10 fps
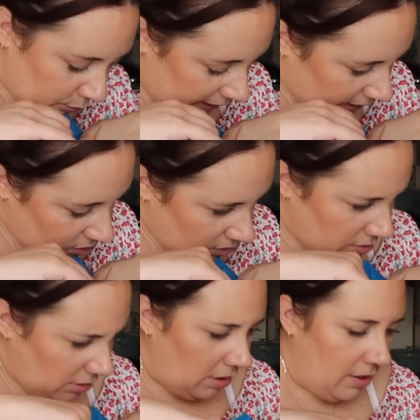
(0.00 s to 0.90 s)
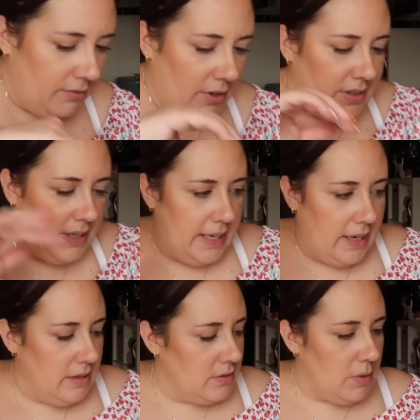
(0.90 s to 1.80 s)
which I can't find any
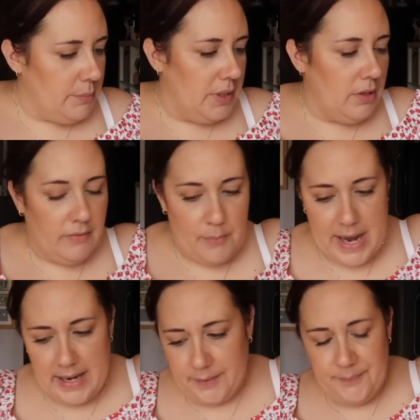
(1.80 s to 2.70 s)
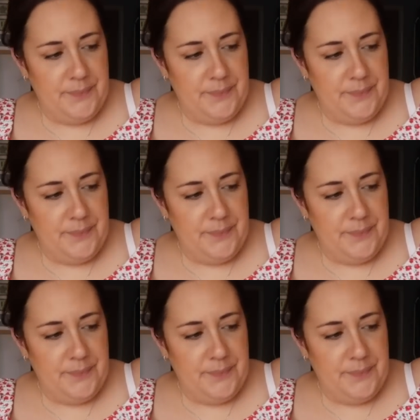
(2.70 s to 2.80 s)
out. it's probably in another bag.